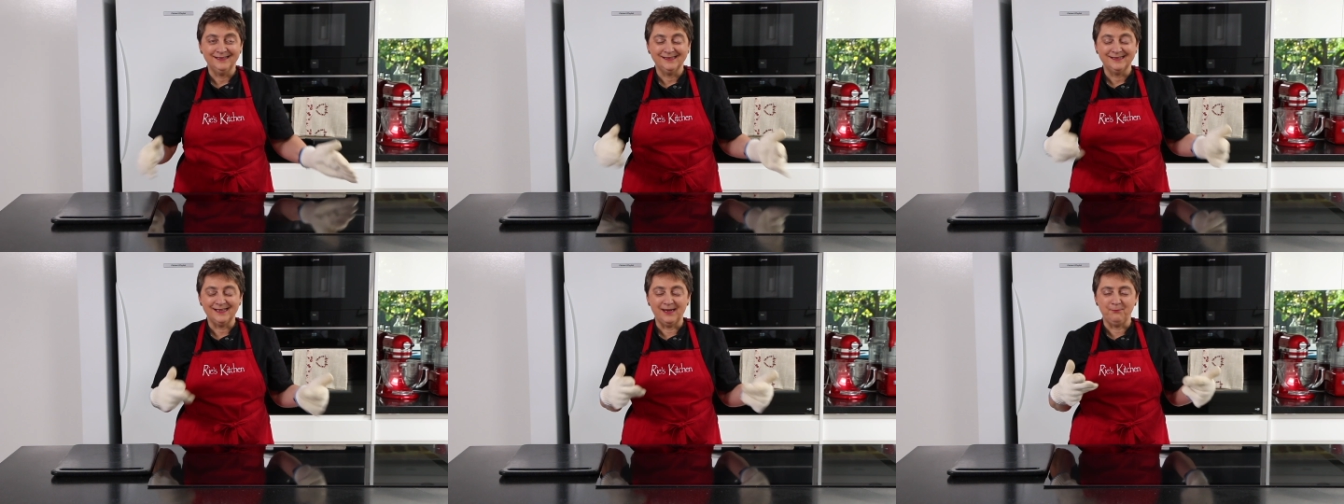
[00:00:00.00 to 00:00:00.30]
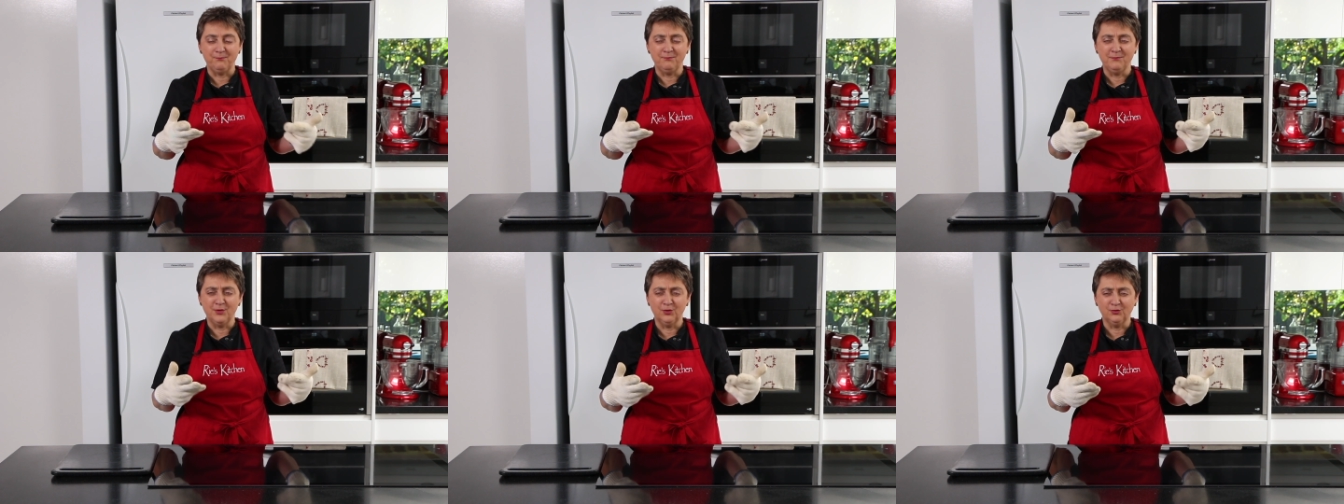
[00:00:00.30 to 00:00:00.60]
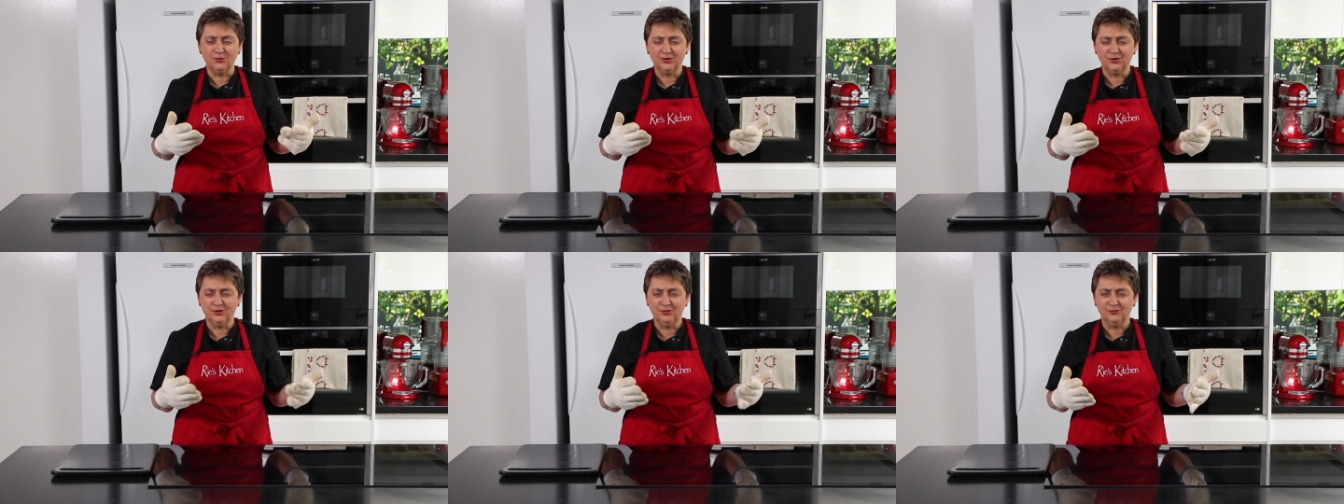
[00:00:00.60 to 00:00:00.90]
That
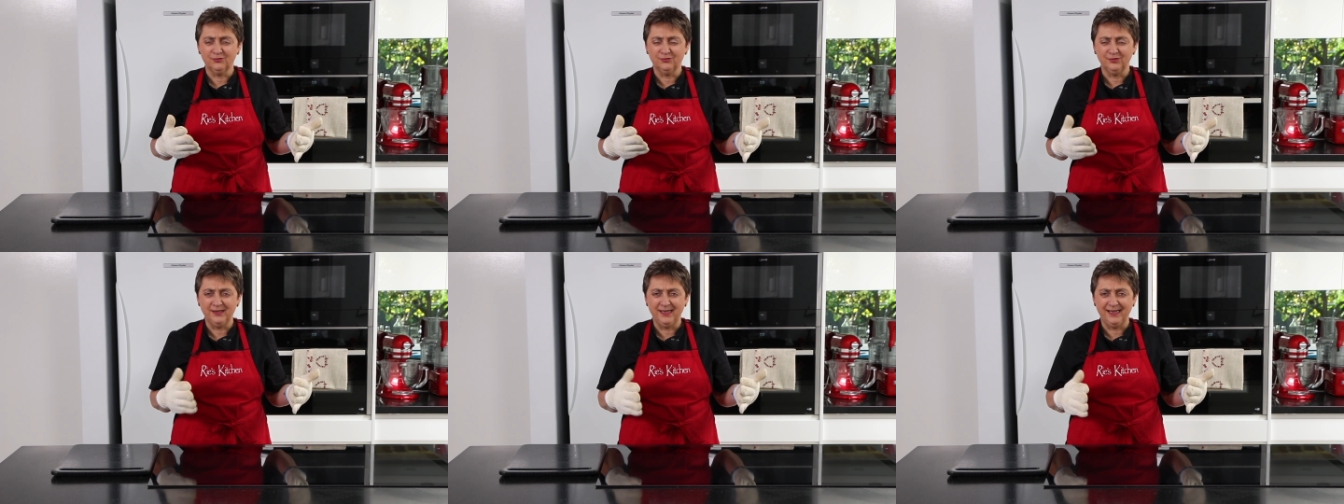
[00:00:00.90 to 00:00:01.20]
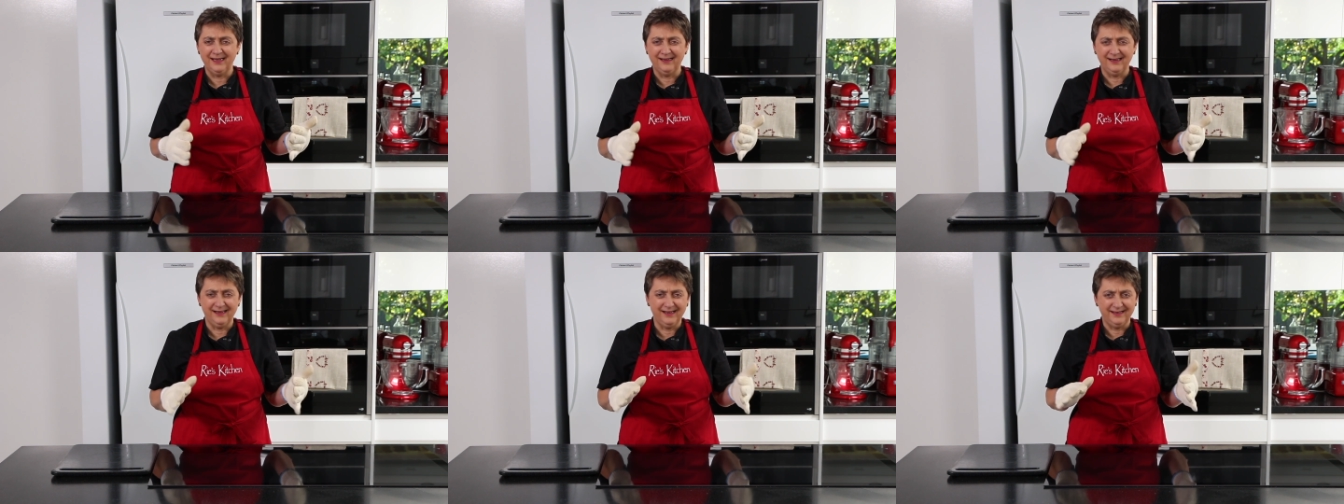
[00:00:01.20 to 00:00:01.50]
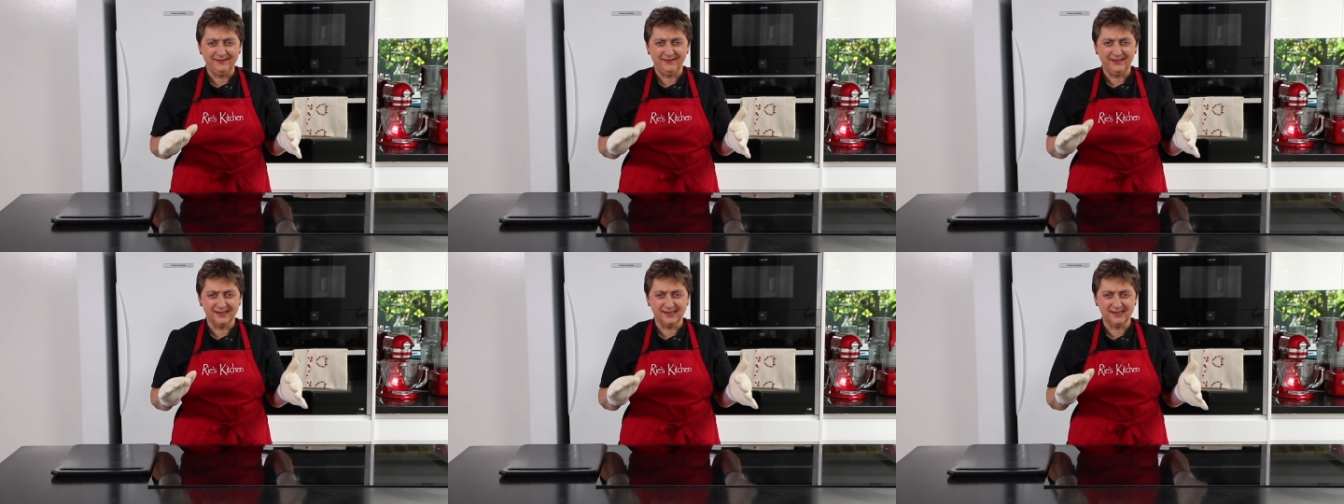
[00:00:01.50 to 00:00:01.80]
melted Gruyere
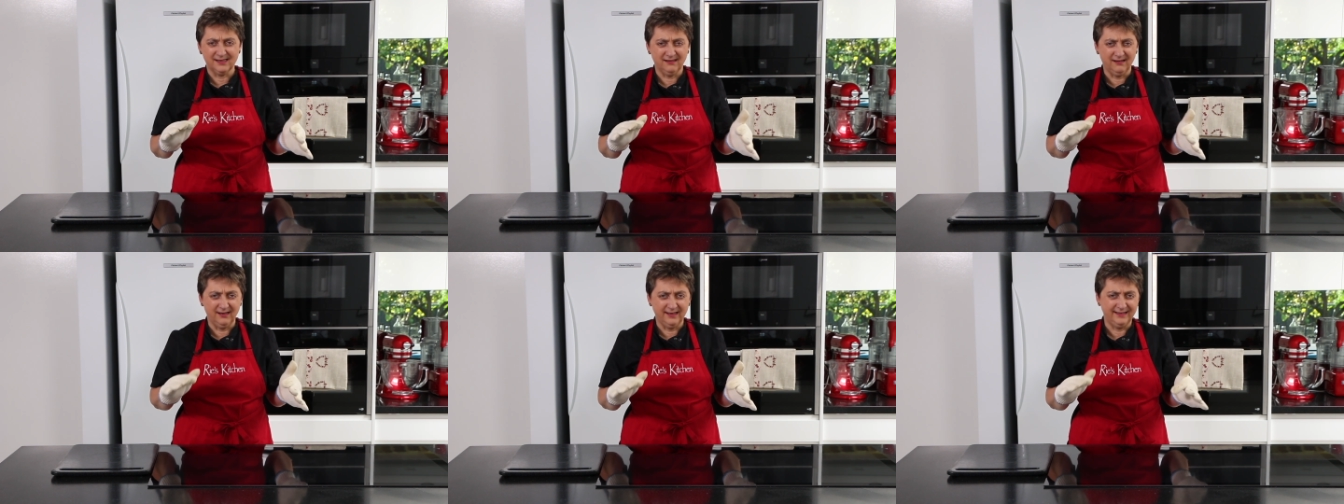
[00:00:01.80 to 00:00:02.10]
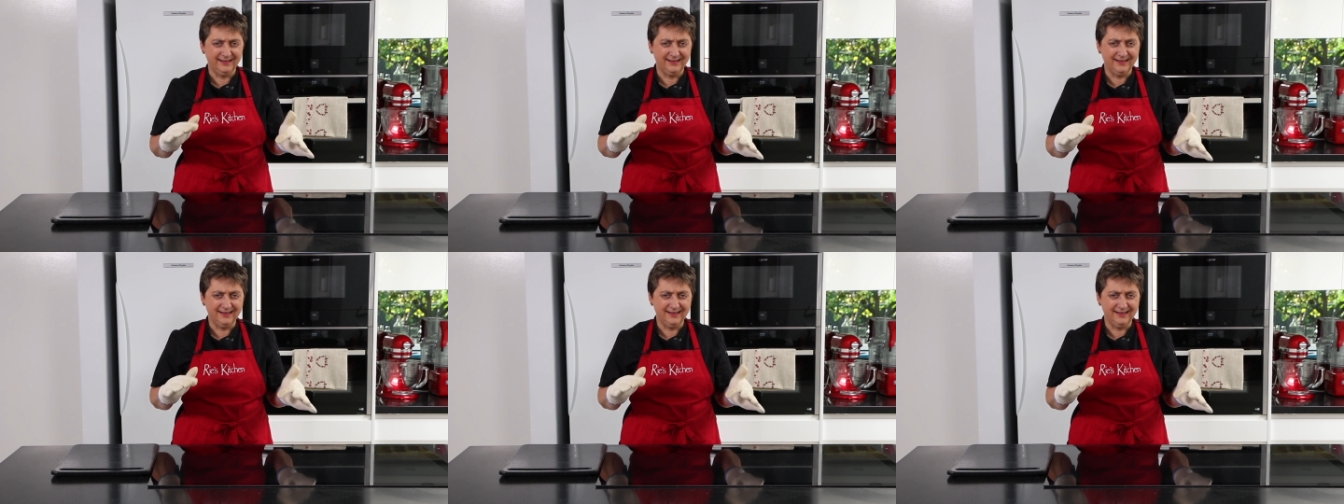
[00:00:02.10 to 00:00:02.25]
and the slight